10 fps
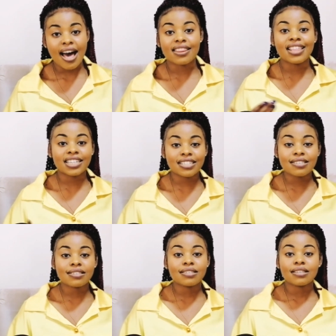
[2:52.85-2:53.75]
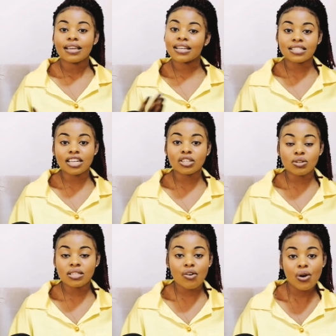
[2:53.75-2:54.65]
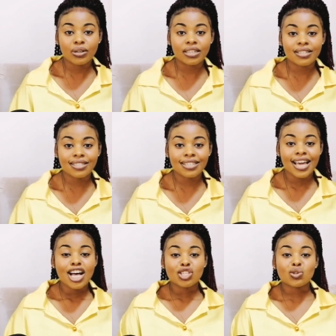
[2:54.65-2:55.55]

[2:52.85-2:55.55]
And that is exactly your surroundings.